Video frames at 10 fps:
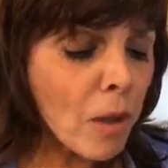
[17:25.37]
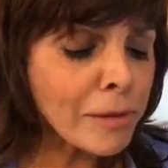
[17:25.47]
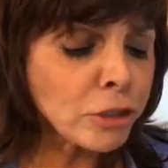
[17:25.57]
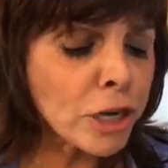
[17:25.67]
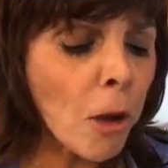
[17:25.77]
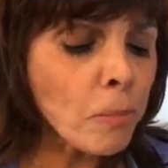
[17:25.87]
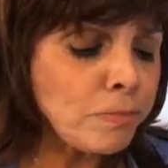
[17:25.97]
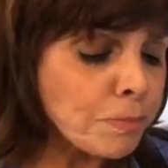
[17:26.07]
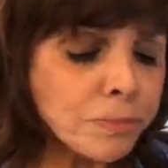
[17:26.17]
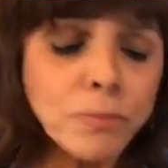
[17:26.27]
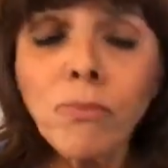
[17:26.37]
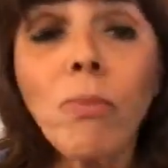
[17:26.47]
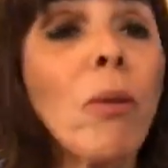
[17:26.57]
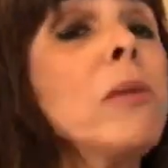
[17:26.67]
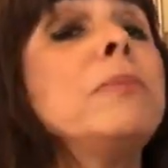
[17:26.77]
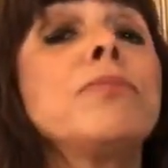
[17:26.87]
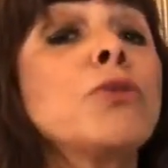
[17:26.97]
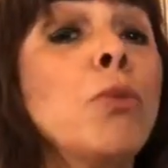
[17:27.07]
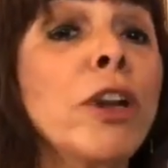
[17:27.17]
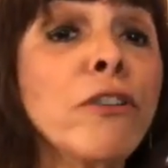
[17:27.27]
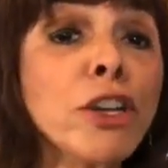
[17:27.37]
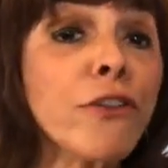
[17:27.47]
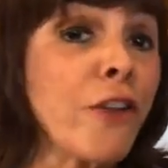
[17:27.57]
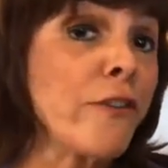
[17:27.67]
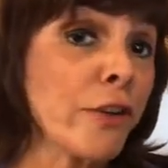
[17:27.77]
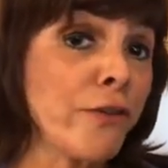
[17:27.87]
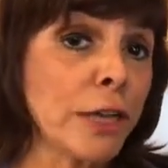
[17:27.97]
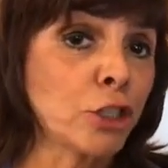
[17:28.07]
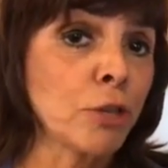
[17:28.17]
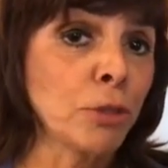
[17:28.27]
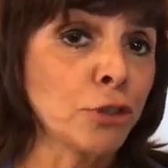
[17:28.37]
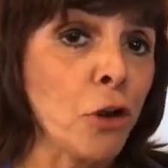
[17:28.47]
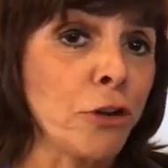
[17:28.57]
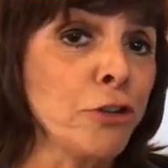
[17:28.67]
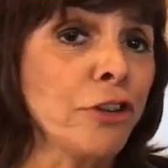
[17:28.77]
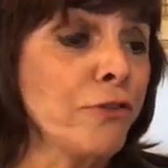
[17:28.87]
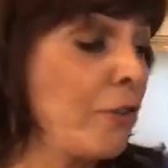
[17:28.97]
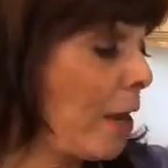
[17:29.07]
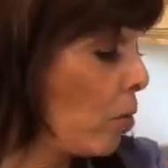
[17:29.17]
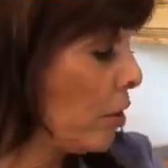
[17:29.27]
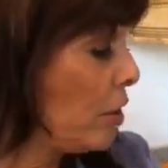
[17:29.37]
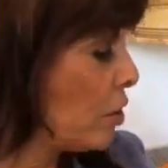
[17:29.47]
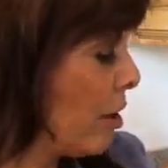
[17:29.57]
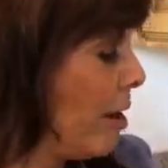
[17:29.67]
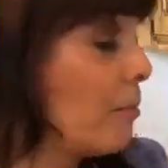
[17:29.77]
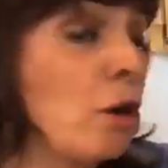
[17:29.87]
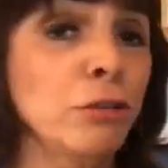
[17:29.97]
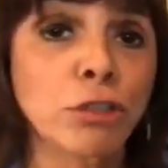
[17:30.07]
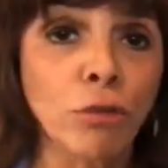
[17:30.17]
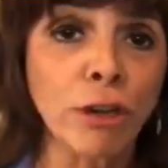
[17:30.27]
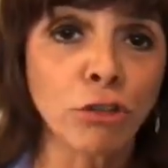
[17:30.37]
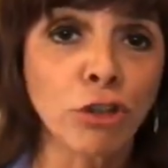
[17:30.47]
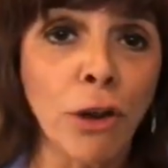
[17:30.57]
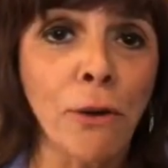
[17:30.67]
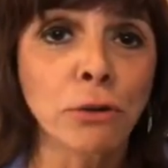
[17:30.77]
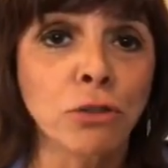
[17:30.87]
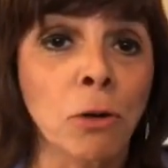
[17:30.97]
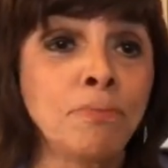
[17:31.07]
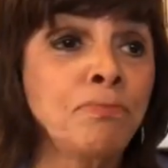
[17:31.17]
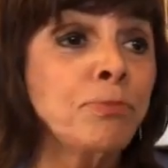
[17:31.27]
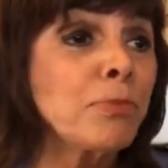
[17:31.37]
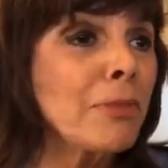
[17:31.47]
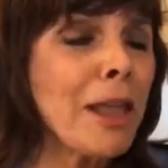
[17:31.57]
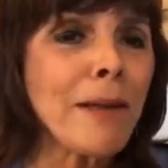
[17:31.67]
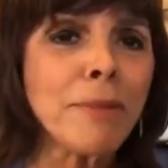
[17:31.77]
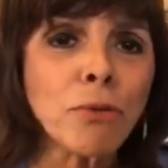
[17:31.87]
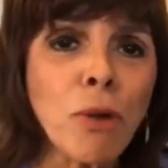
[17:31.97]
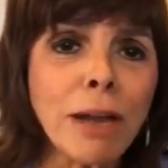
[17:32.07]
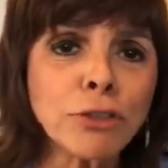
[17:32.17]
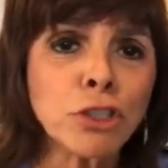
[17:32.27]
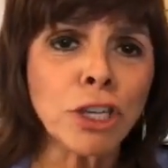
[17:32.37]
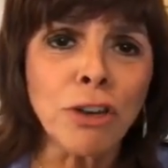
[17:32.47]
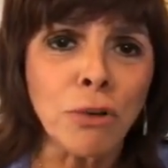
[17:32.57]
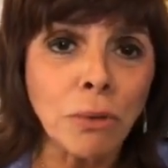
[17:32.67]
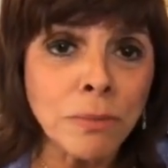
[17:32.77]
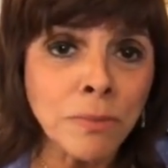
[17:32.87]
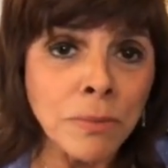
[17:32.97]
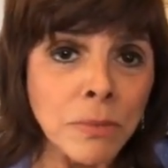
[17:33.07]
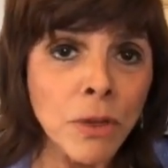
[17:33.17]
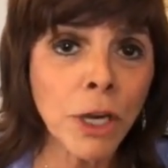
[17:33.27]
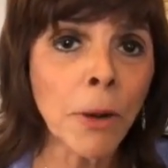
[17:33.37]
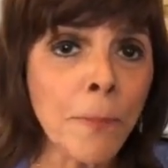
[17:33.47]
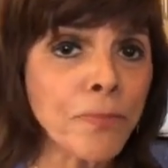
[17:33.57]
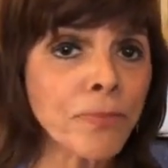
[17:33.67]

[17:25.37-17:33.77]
And you know, whatever your favorite vegetables are, you can find one of these combos, Trader Joe's, or they have them at Ralph's too. You know,